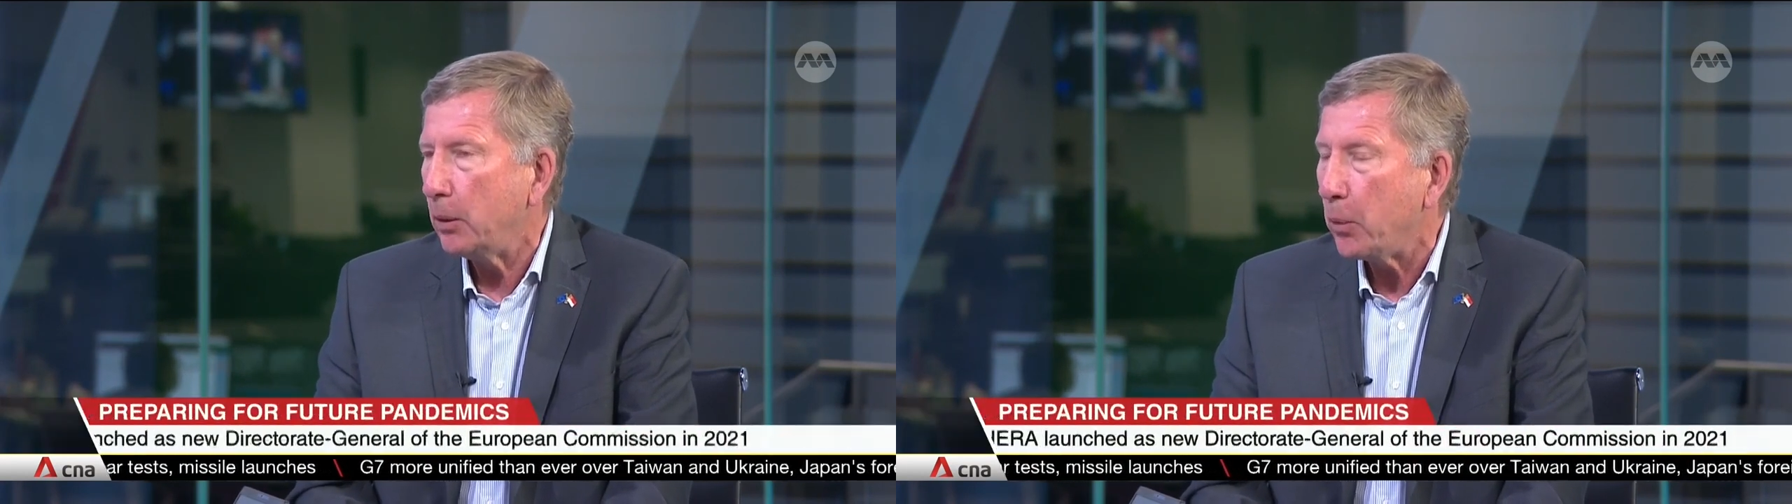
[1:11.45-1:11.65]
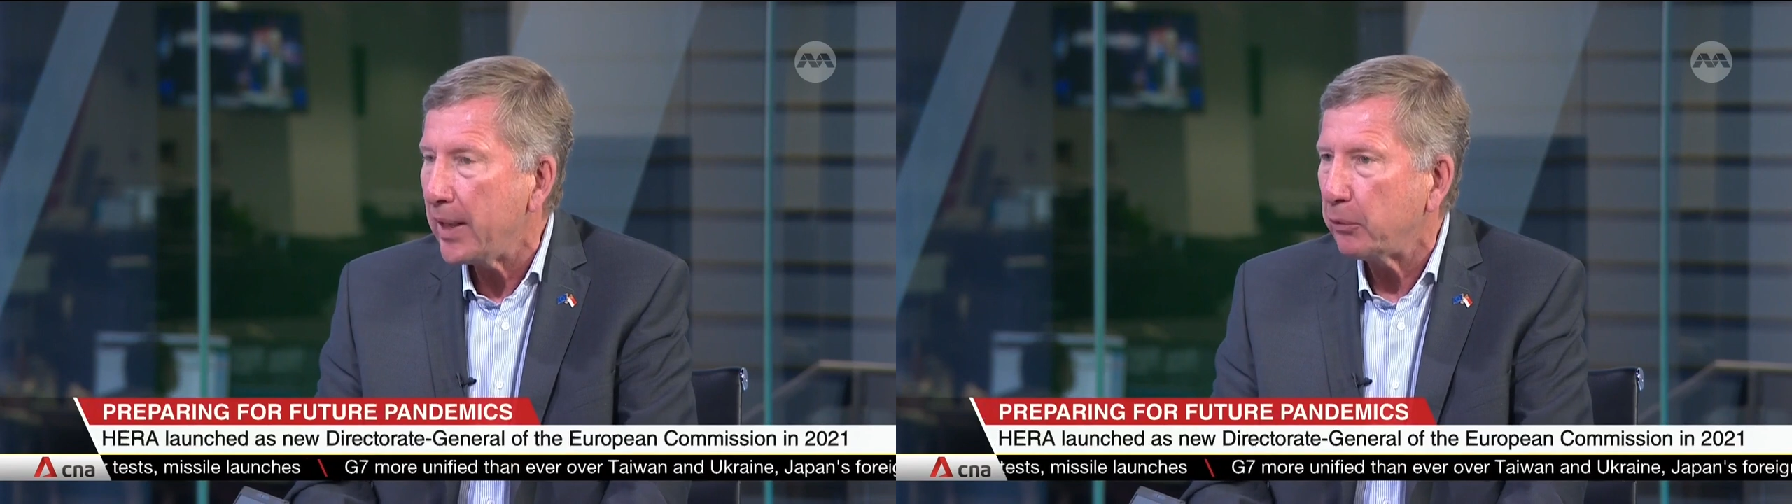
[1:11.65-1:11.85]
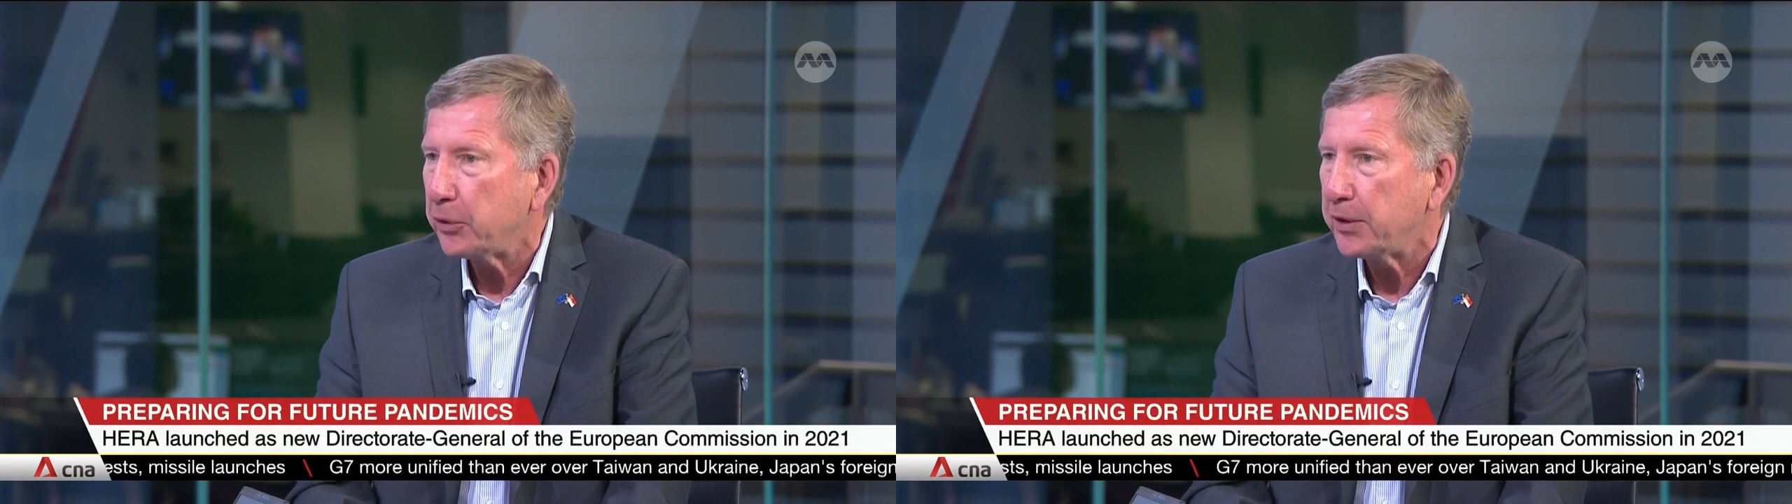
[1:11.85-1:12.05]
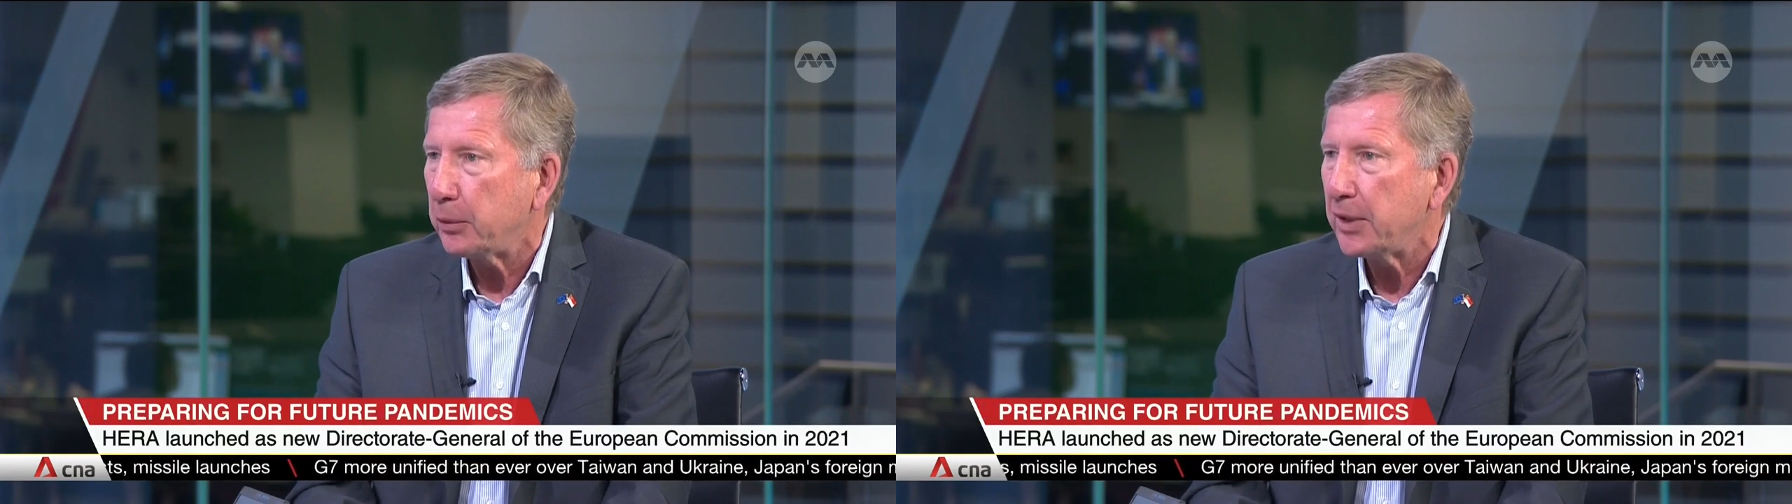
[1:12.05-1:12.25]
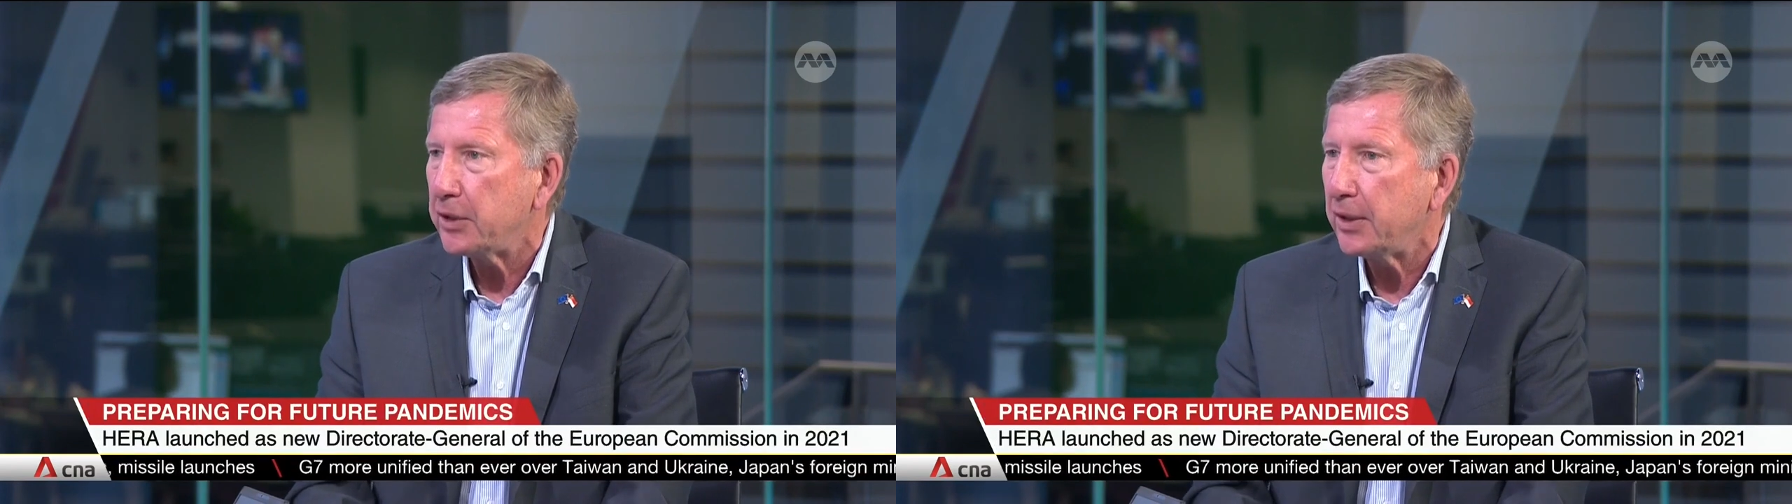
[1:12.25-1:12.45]
aware of the
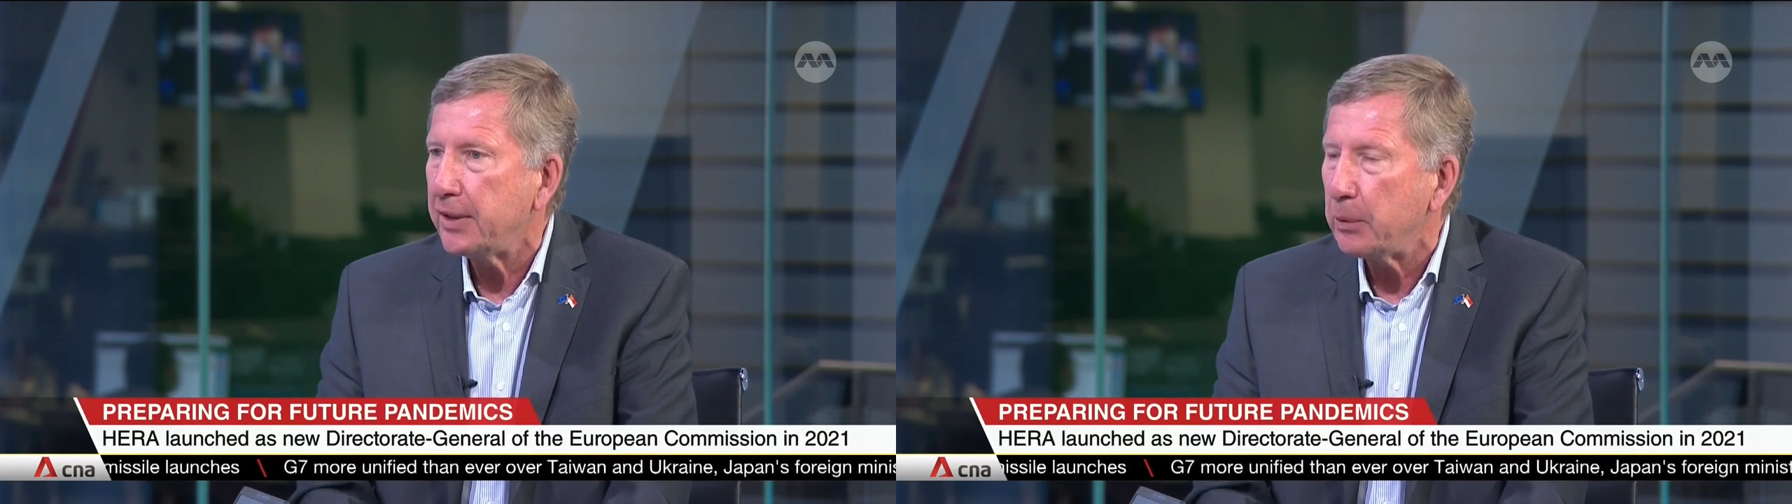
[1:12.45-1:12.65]
situation